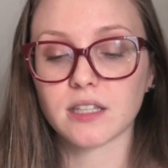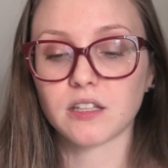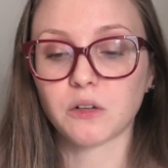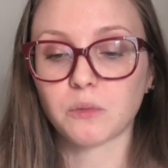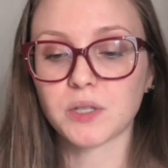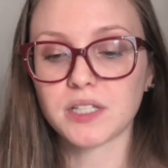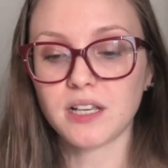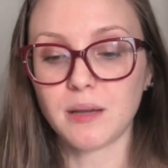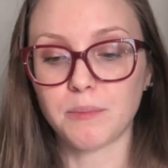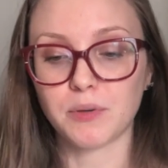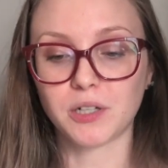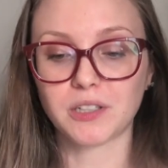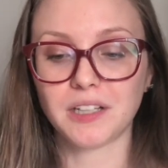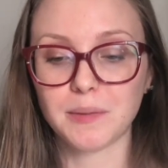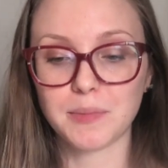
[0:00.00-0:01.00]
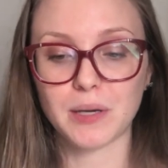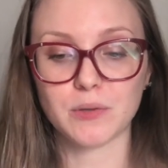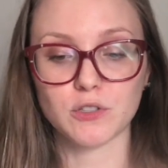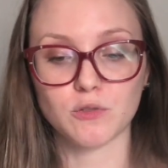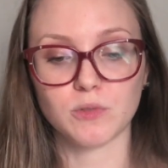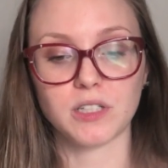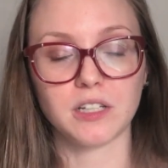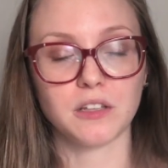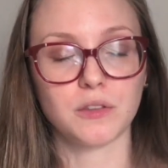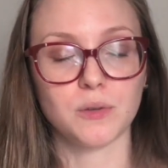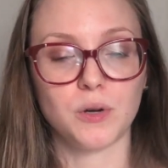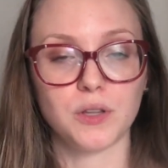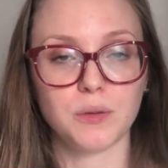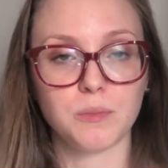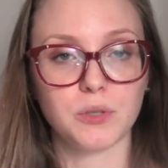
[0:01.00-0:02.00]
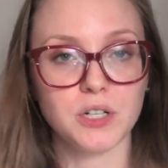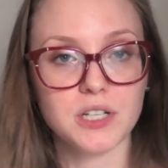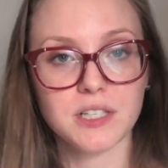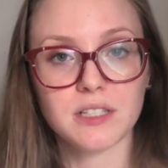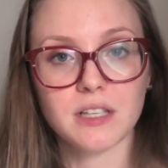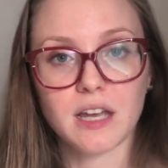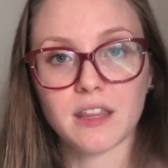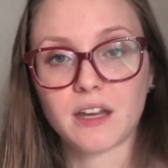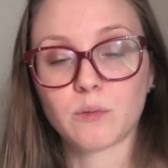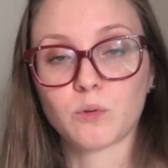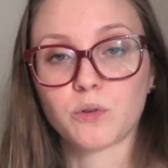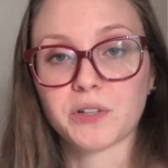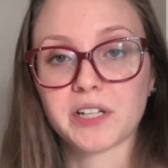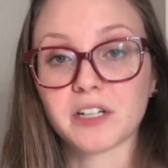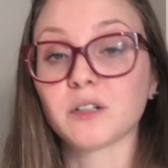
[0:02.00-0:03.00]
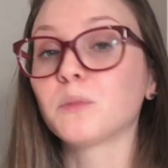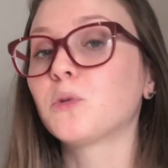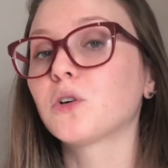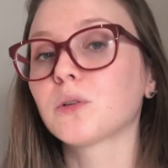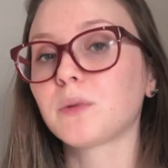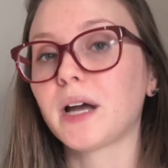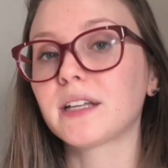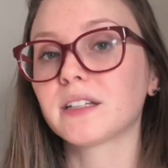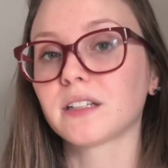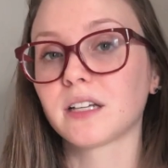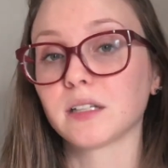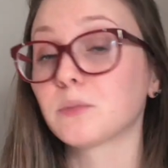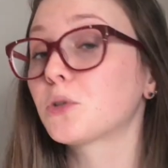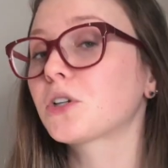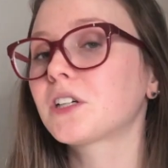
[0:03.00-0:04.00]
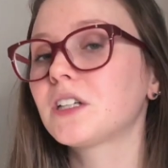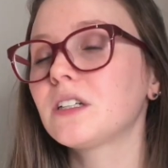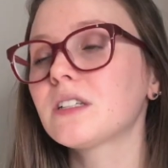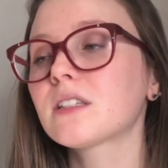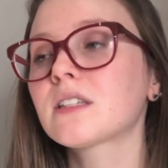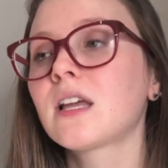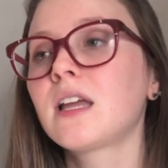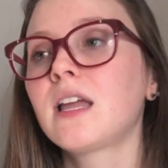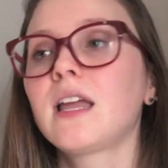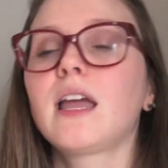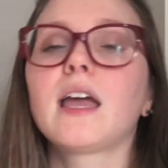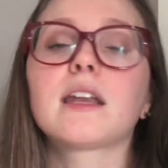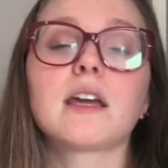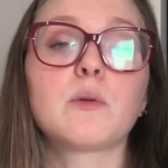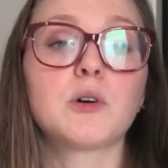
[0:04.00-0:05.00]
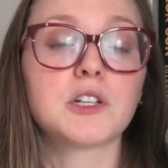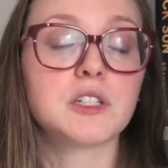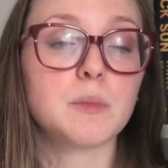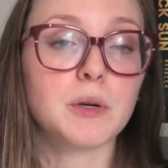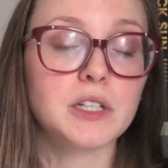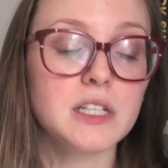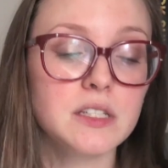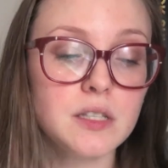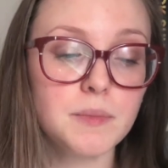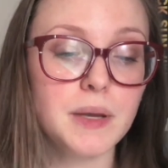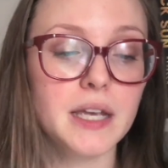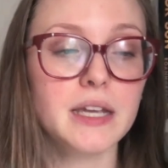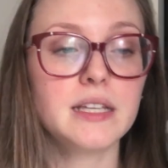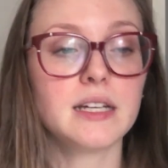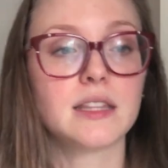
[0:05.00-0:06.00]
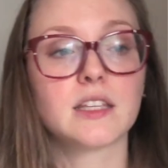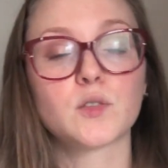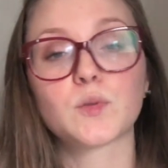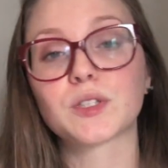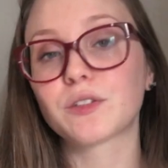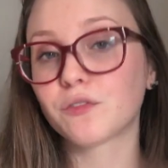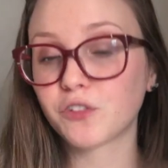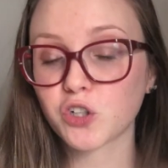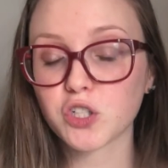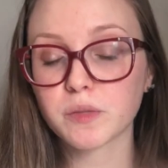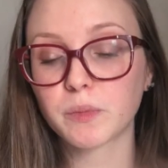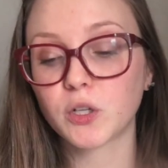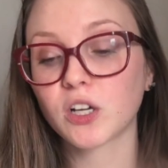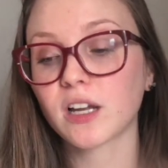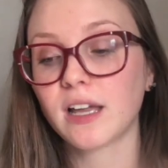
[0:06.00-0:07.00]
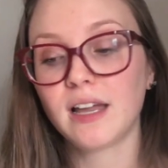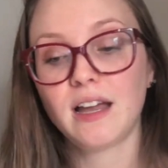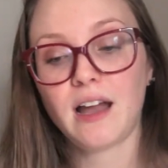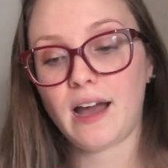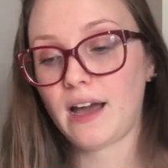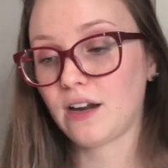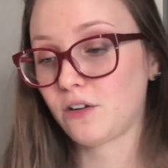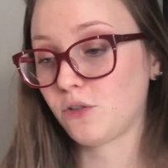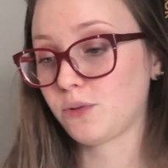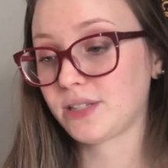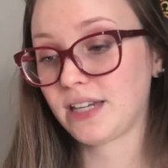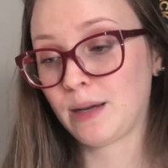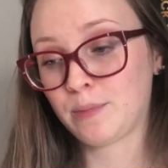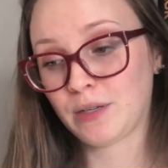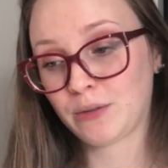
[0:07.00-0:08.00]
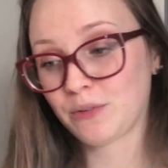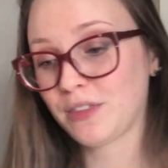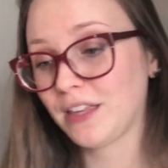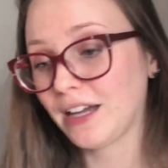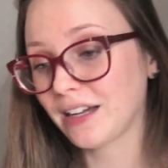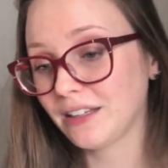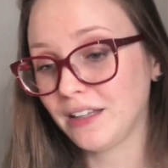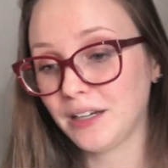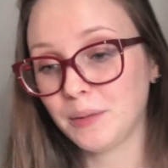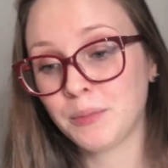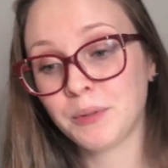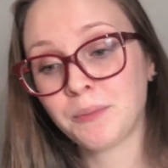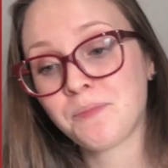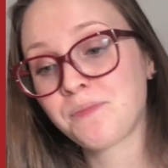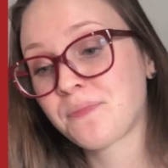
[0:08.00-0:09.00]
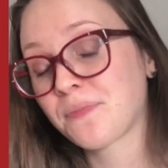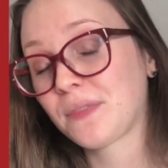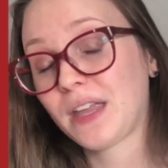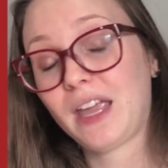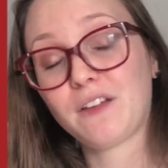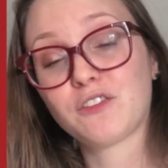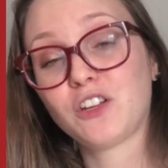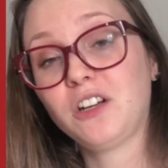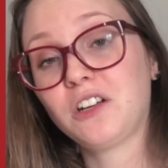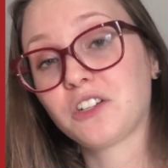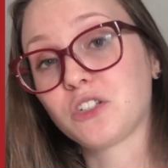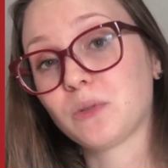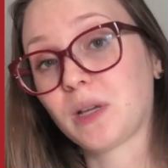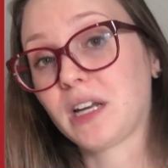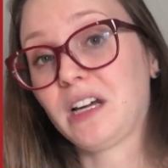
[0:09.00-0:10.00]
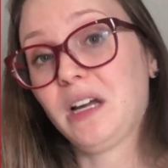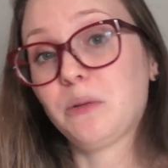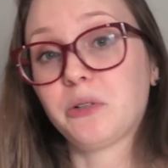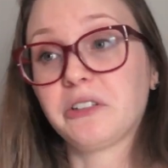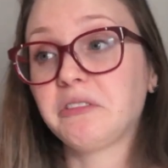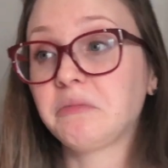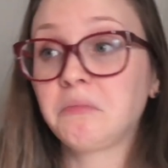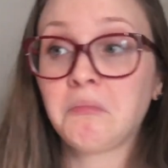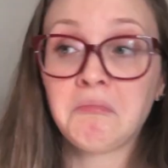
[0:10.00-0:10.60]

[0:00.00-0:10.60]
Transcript: there was a book club that was reading through all the books that Rory Gilmore read in Gilmore Girls, and I wanted to participate, and this was the first book. I don't know what's happening with that club. If they're not doing it, I will.